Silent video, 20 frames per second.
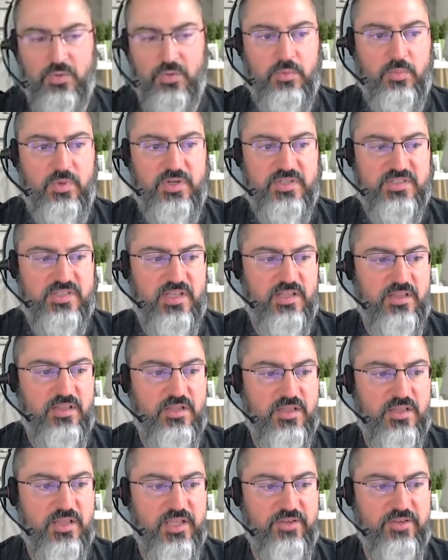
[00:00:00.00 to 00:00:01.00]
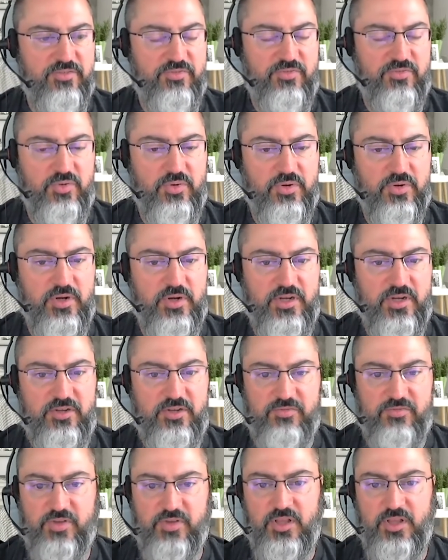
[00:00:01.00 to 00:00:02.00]
does that look like for a
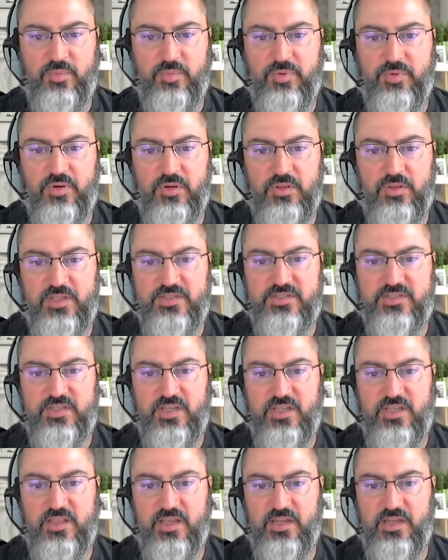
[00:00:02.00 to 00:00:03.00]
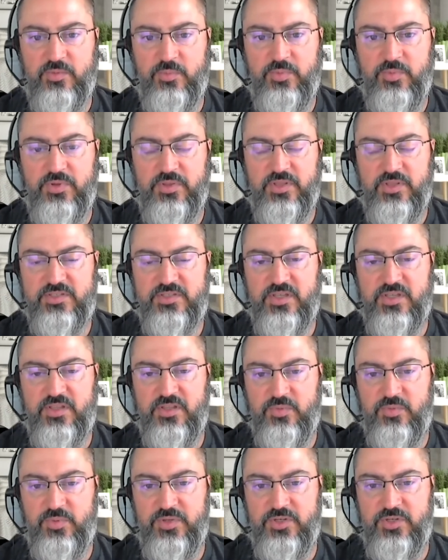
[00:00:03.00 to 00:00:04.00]
developer? Let's say that
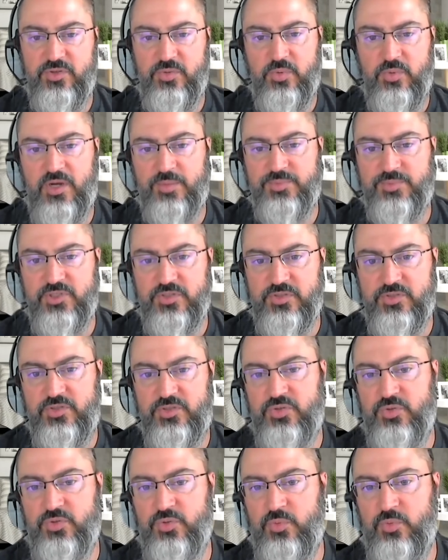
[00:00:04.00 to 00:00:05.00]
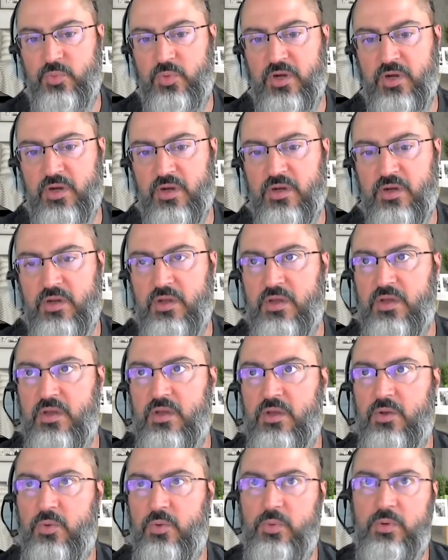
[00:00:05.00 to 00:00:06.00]
we do option 2, where
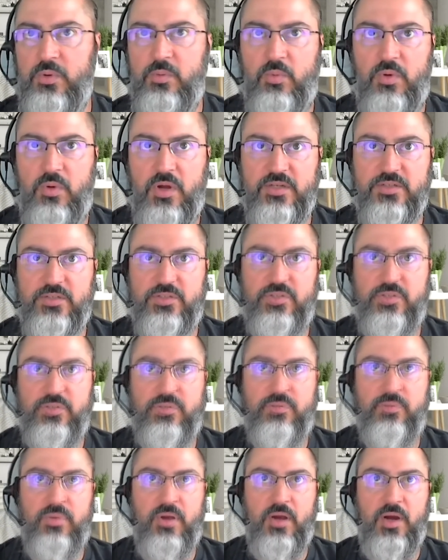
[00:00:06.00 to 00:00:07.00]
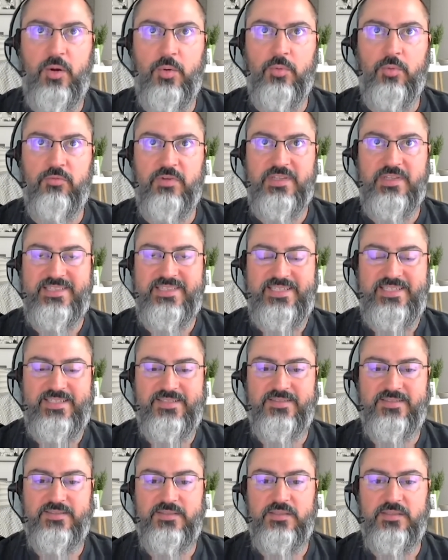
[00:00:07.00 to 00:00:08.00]
we want to, our
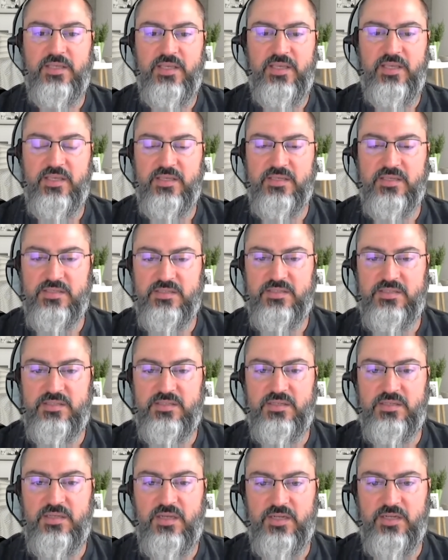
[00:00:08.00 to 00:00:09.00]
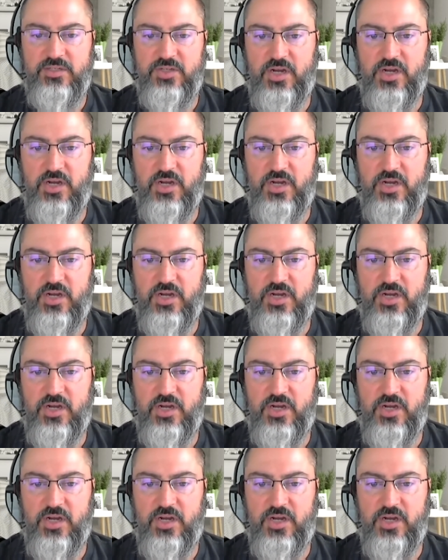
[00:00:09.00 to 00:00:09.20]
release is a Docker